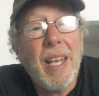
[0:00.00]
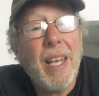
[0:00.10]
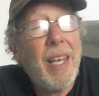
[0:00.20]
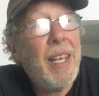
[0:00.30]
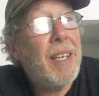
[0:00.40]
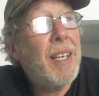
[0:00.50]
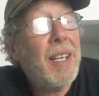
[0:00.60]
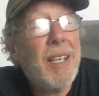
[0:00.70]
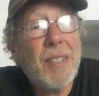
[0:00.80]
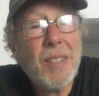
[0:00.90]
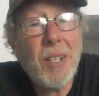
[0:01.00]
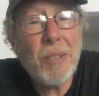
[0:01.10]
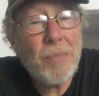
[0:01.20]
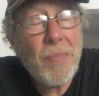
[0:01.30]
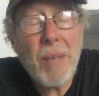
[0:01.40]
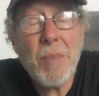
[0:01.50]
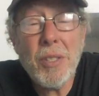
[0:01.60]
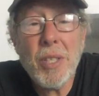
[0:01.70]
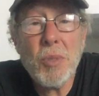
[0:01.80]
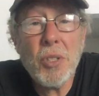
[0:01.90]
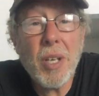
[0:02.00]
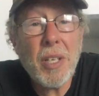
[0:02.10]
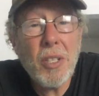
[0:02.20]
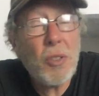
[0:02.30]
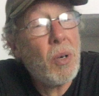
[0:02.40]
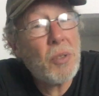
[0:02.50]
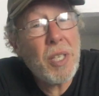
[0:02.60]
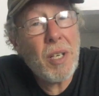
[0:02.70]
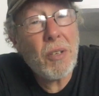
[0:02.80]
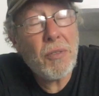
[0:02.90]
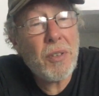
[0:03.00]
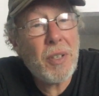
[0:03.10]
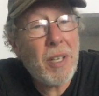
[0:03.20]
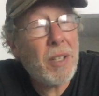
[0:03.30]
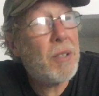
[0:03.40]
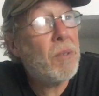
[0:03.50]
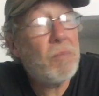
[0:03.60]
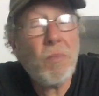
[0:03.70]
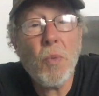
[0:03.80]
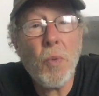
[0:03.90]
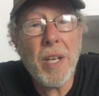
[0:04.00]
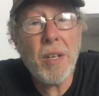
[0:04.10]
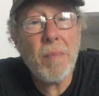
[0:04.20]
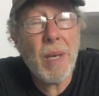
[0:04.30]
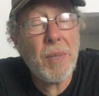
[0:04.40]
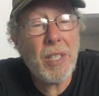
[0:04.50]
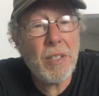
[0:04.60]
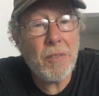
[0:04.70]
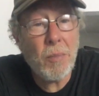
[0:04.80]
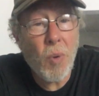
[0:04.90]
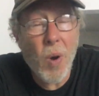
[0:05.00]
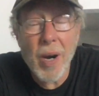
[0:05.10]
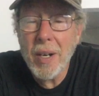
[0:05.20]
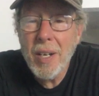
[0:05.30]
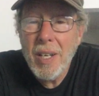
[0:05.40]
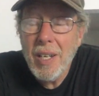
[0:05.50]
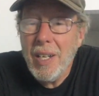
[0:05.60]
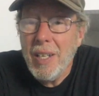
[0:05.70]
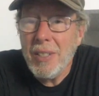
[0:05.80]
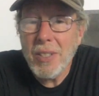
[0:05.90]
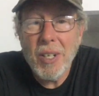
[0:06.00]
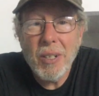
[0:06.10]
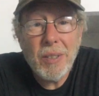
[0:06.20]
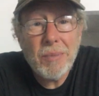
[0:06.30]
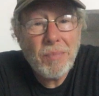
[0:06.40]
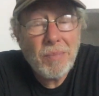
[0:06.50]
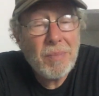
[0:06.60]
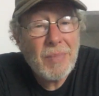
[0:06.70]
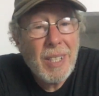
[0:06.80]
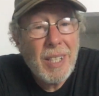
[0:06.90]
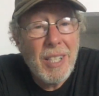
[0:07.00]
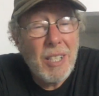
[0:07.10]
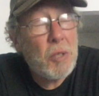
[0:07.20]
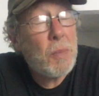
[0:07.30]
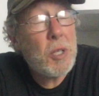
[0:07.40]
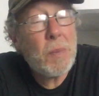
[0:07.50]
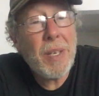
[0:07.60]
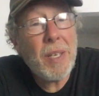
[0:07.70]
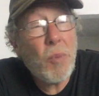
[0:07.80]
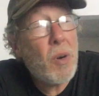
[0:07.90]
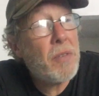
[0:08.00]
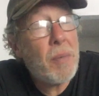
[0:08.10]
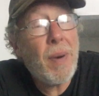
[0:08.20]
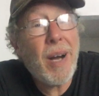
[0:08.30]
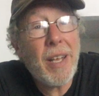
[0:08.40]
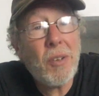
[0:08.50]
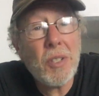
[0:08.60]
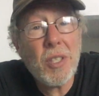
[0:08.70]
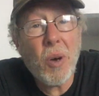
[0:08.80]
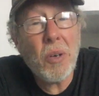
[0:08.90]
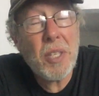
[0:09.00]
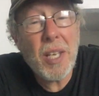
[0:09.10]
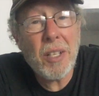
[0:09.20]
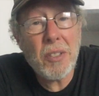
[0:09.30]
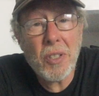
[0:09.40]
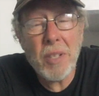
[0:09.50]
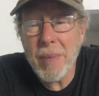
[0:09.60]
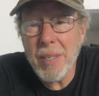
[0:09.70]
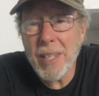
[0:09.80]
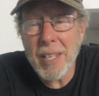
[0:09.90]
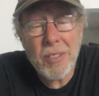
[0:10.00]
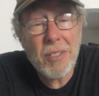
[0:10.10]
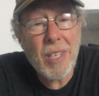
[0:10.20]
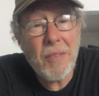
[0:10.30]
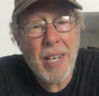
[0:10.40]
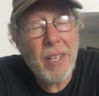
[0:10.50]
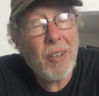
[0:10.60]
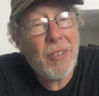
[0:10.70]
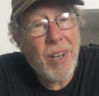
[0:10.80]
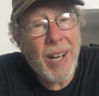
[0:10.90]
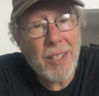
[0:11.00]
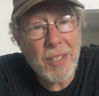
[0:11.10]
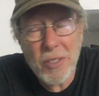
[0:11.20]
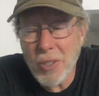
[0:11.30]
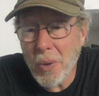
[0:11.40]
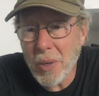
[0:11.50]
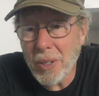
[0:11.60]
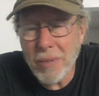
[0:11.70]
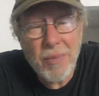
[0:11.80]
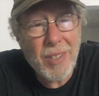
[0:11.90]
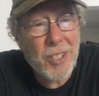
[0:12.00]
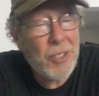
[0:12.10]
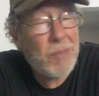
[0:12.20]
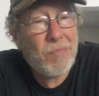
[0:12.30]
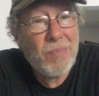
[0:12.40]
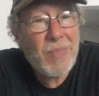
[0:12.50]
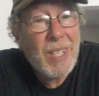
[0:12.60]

And so that means I'm stuck in this hotel for another week, maybe even more. So this puts me in more of a bind because the hotel is going to be like $700-$800 total for just